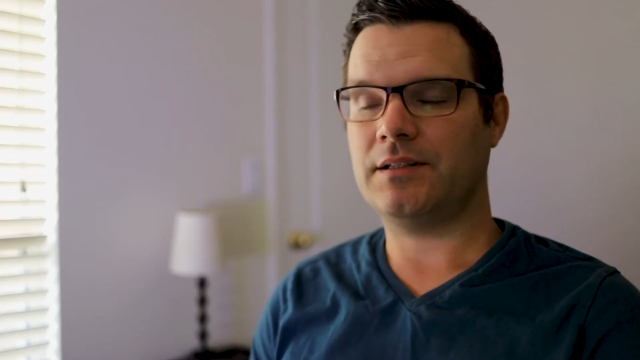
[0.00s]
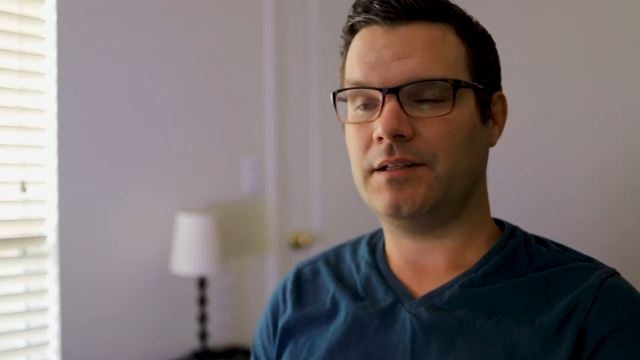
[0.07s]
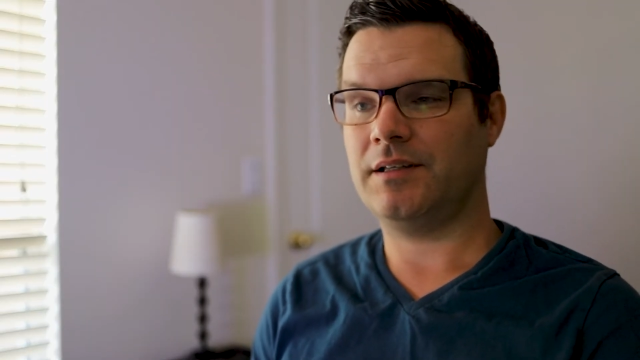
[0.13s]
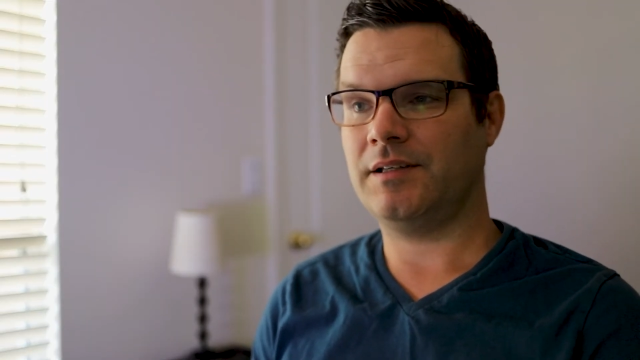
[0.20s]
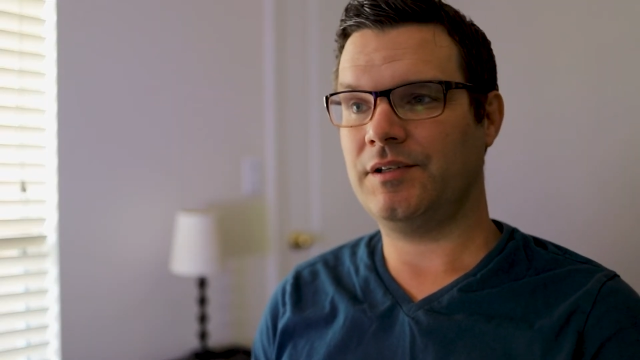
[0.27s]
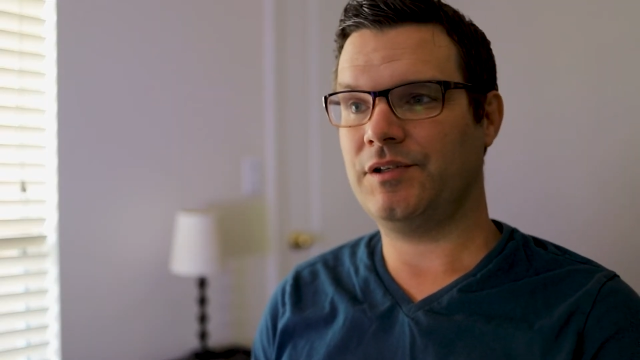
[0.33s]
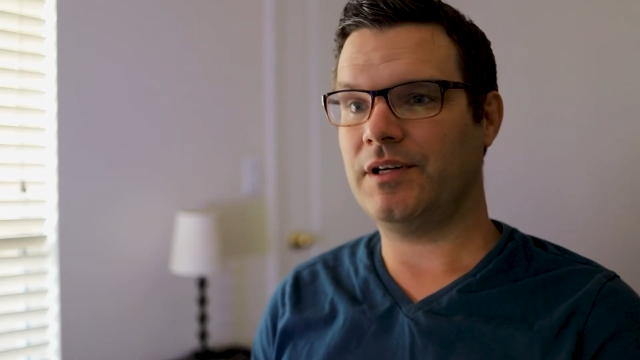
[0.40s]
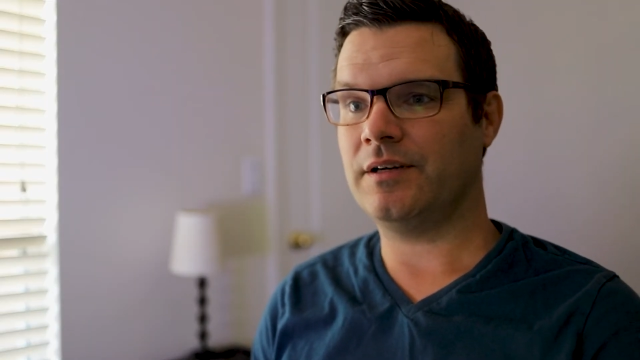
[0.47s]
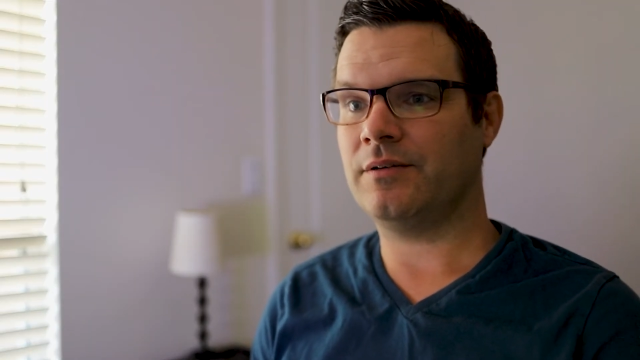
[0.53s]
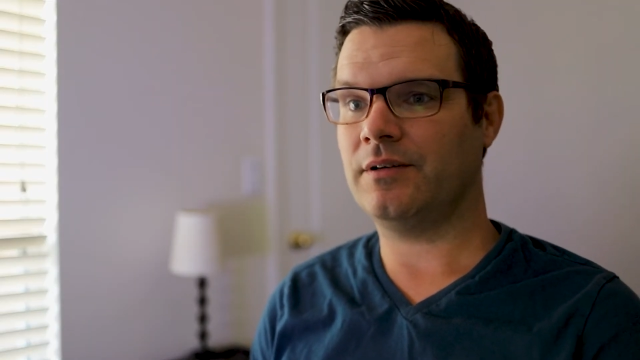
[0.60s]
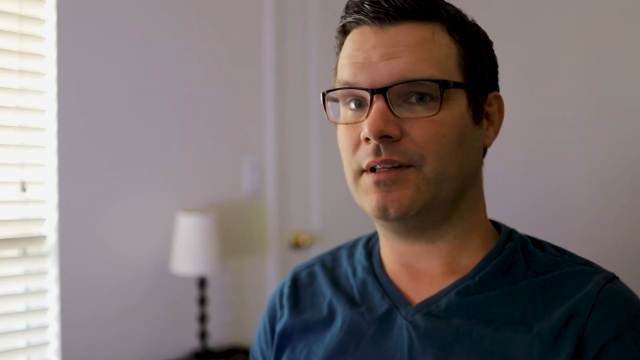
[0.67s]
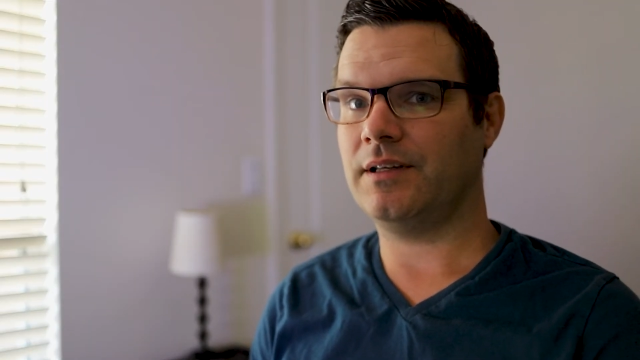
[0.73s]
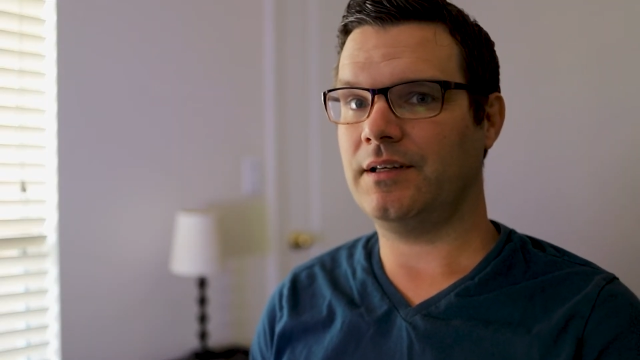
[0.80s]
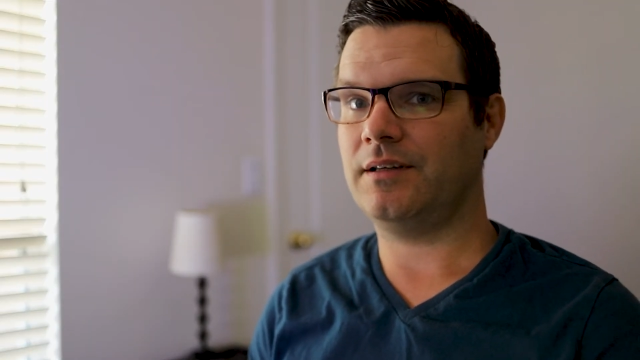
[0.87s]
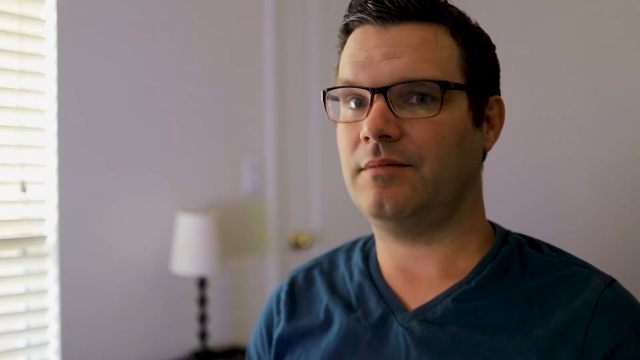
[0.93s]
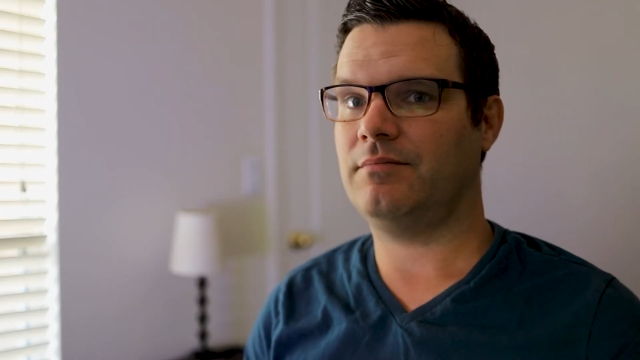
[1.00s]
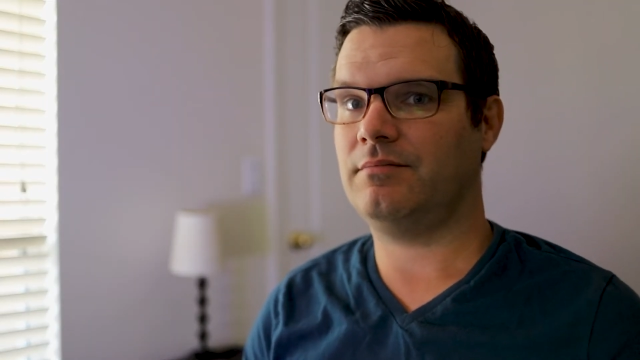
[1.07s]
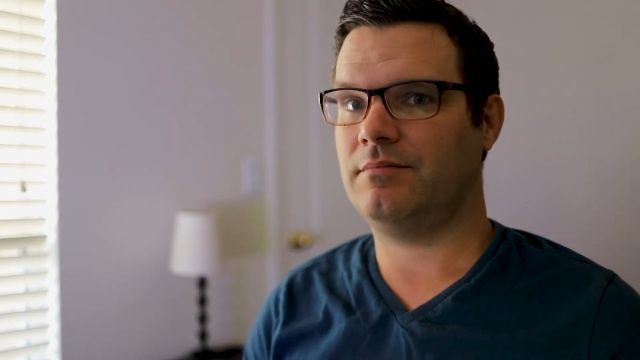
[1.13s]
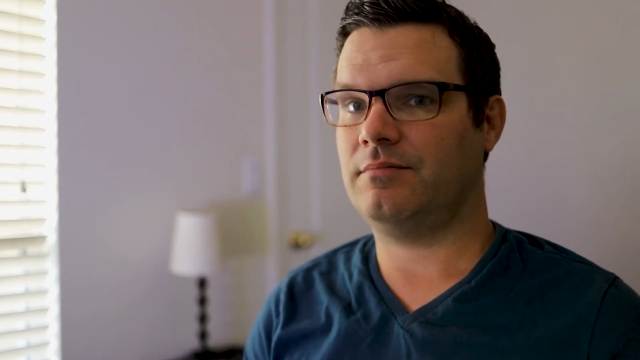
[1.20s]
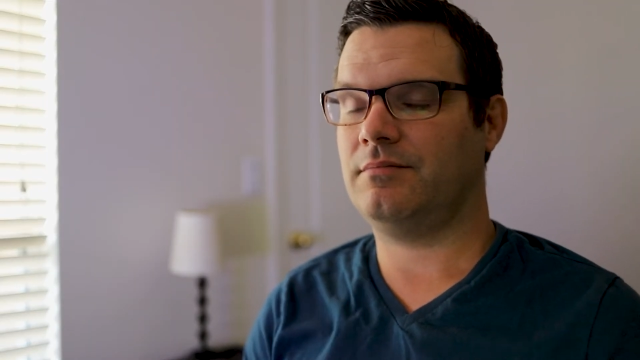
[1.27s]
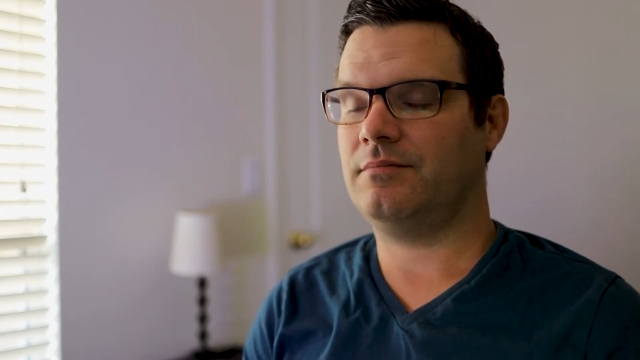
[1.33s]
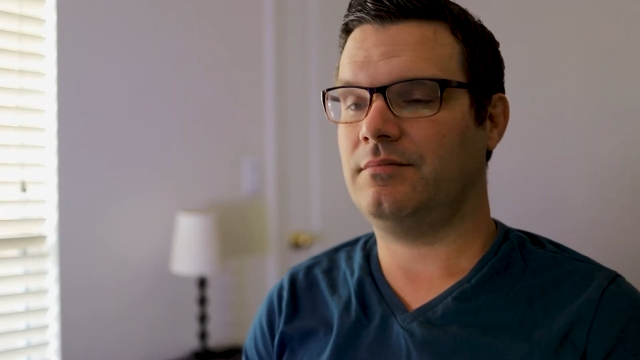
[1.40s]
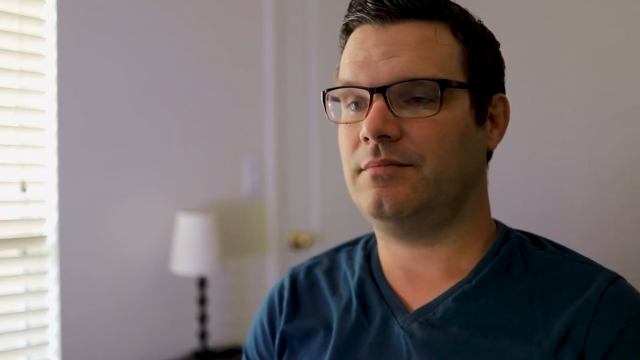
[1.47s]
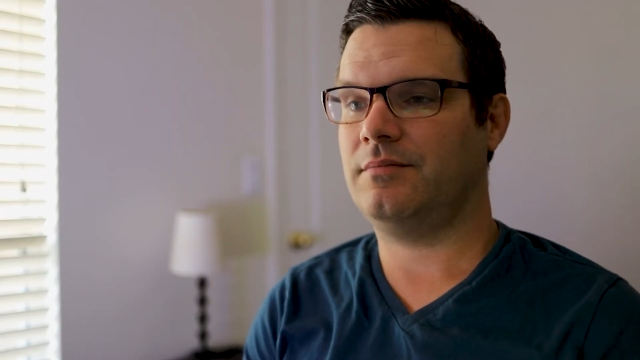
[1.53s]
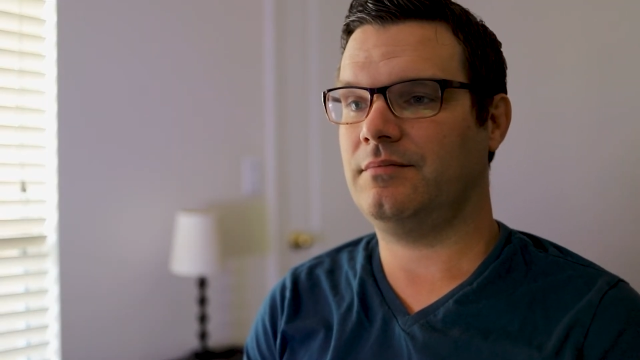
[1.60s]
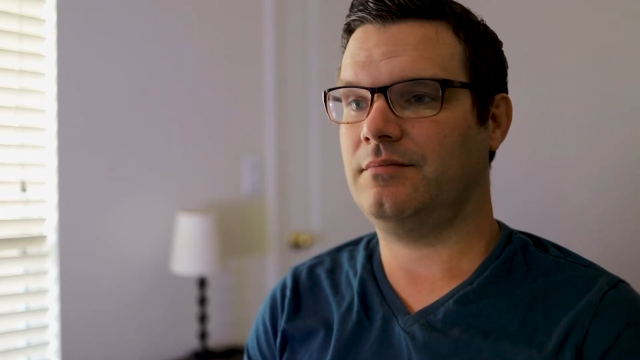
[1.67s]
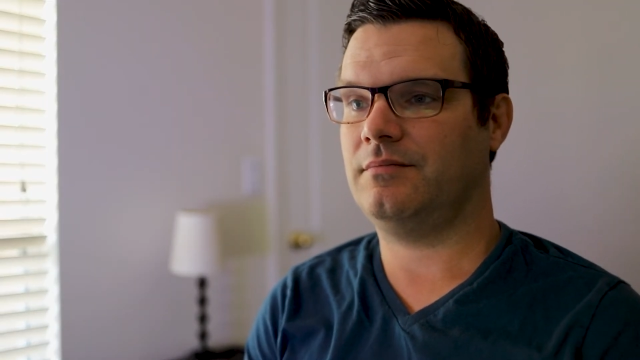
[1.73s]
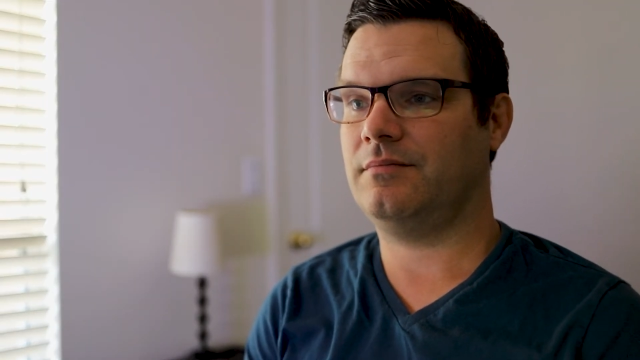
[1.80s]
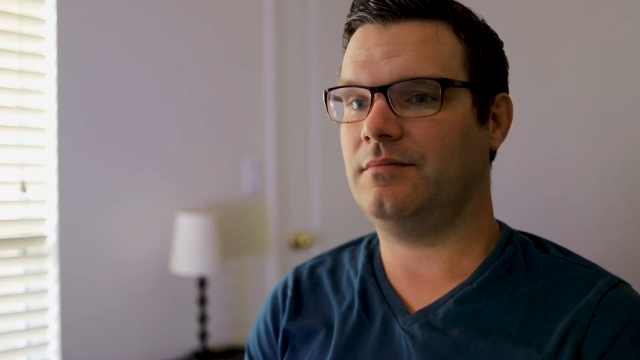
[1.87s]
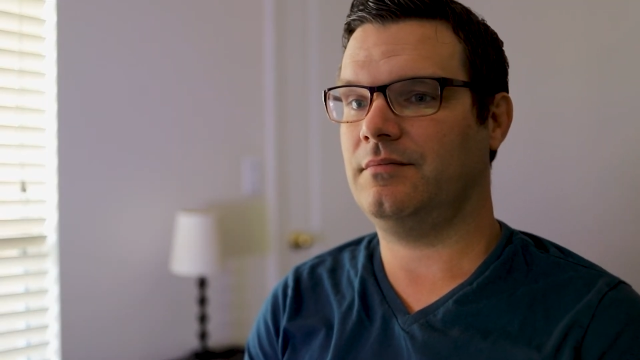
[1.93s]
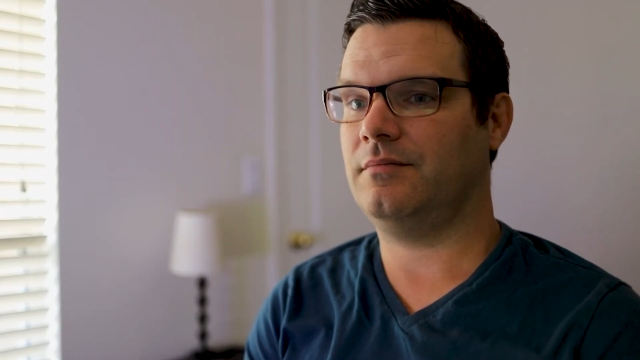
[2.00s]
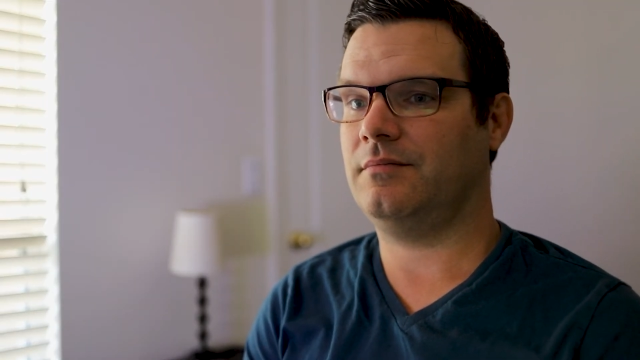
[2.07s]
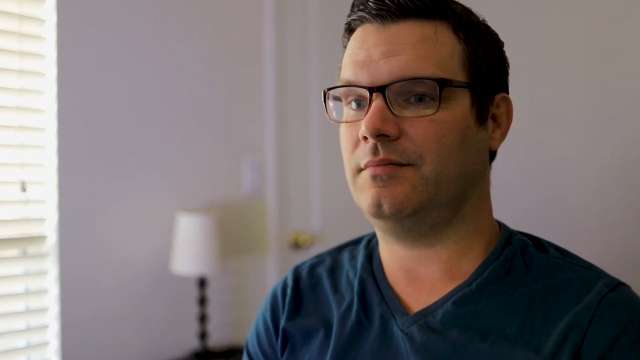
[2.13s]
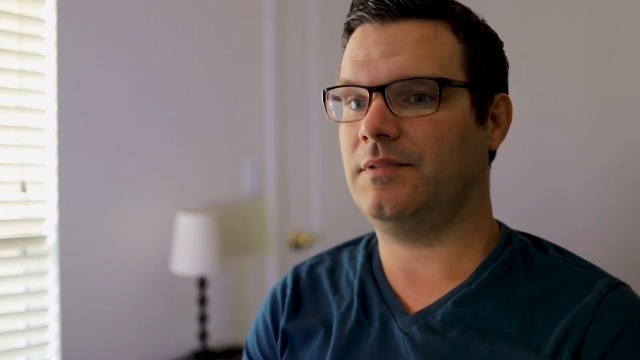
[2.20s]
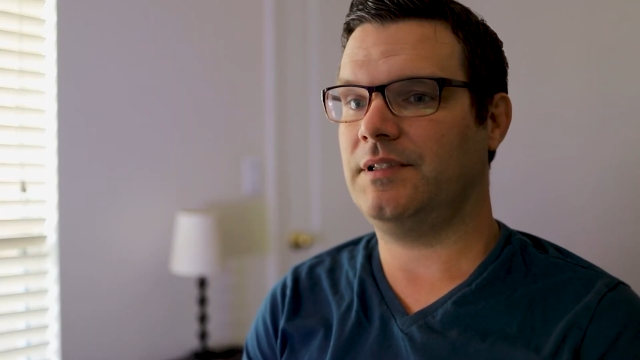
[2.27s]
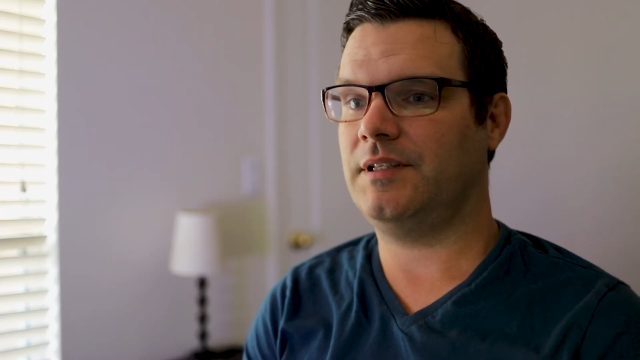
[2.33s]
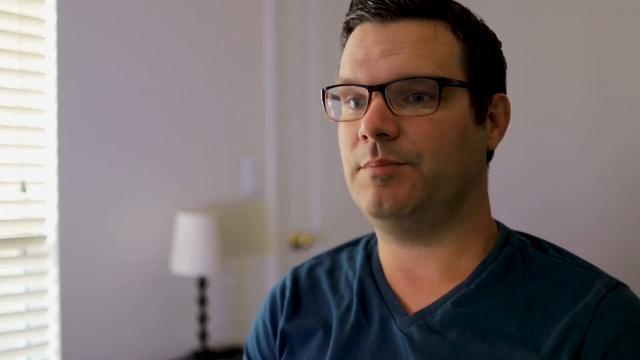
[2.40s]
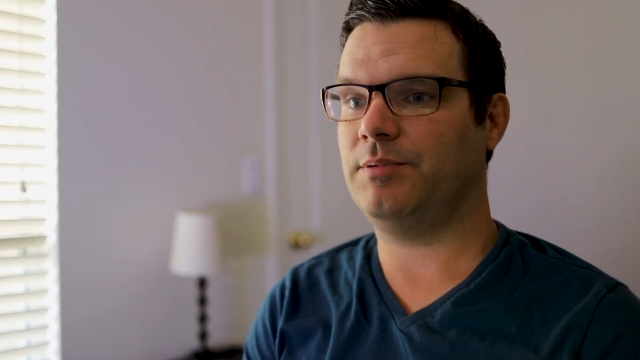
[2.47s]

and generally C++